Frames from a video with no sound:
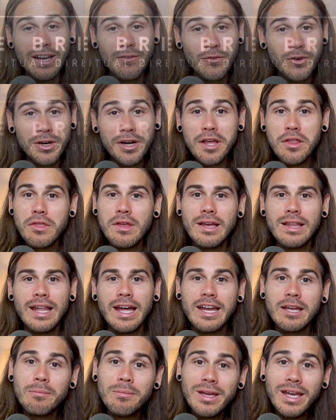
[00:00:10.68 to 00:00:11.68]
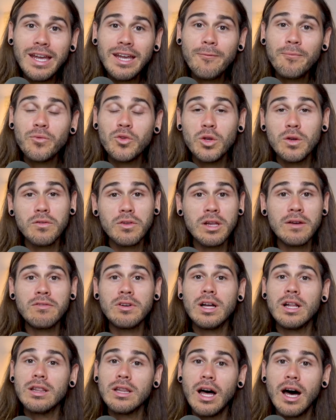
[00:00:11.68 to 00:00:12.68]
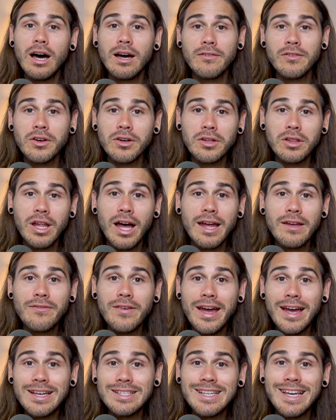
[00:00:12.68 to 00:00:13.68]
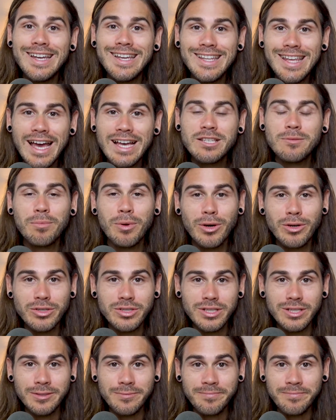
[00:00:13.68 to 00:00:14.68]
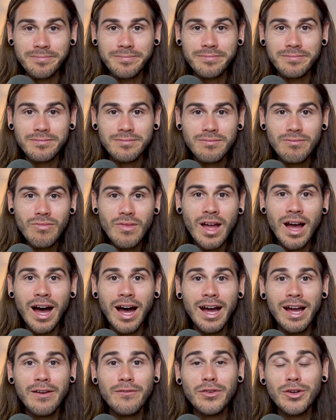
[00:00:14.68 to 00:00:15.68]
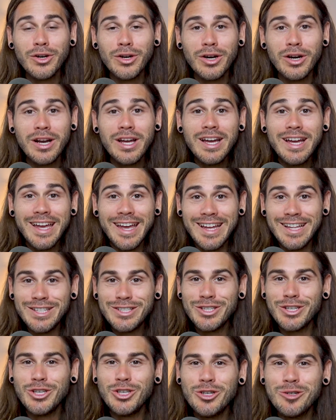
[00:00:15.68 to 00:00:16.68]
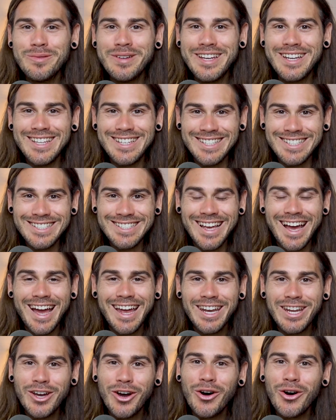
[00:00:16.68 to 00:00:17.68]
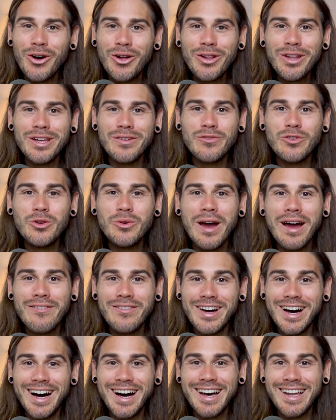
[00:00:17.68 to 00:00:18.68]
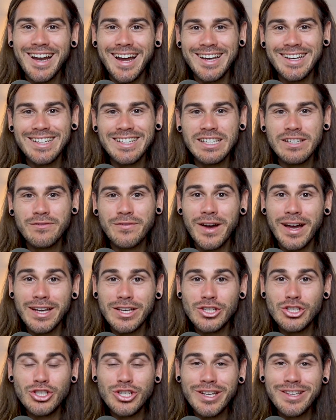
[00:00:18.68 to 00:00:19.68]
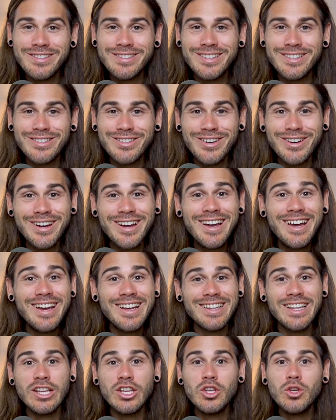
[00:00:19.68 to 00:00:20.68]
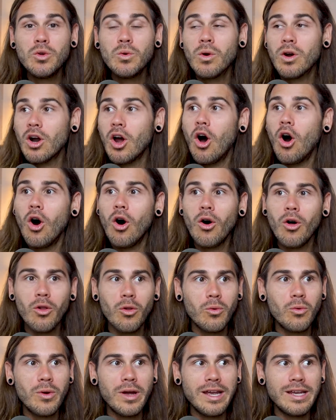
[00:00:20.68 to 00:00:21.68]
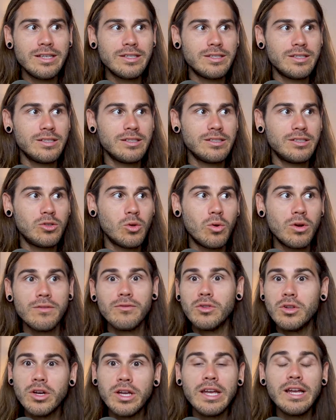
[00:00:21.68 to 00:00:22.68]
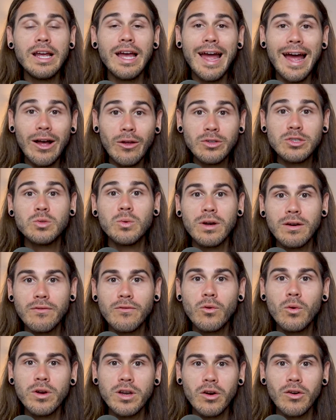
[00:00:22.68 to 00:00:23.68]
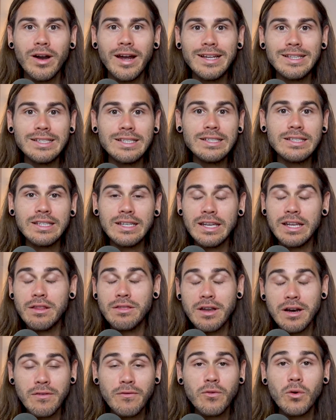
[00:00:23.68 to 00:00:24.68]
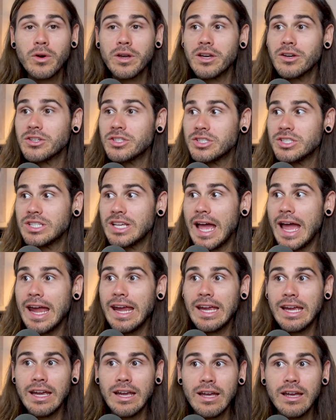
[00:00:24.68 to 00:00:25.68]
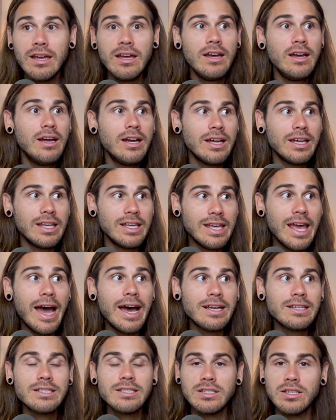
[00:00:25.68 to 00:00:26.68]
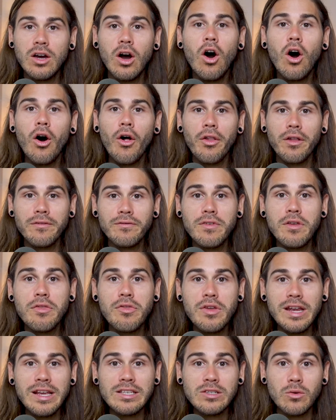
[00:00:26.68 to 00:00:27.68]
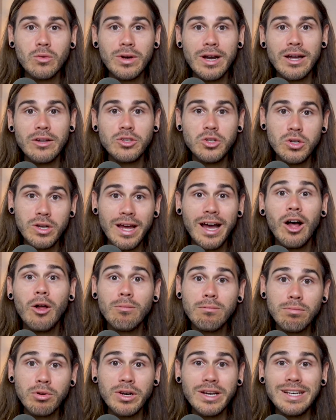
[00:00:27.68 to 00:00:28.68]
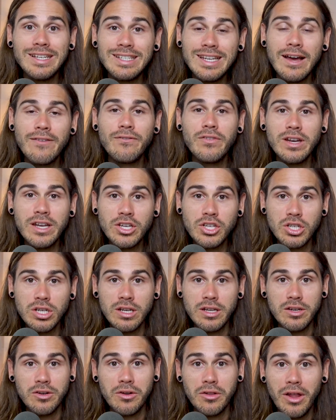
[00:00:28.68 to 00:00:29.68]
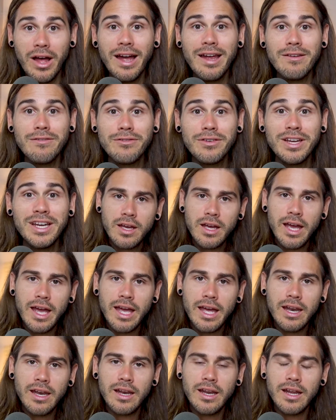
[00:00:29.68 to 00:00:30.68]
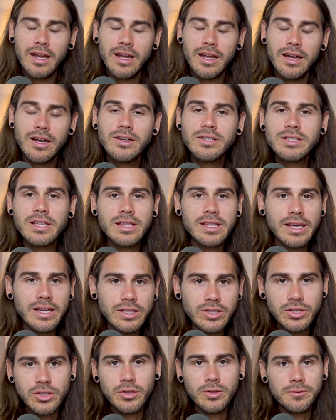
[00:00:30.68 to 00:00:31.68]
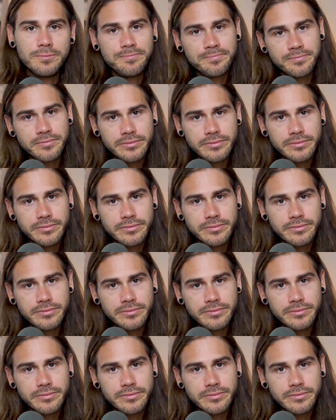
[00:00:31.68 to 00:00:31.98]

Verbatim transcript: And if you're anything like me, you've lived a lot of your life as a yes person. Uh, if you're into human design at all, if you have an unidentified G center, then you are always sort of looking elsewhere for your identity. Therefore, you're saying yes to all of the things around you to help bring definition in your life. And here's the thing, too.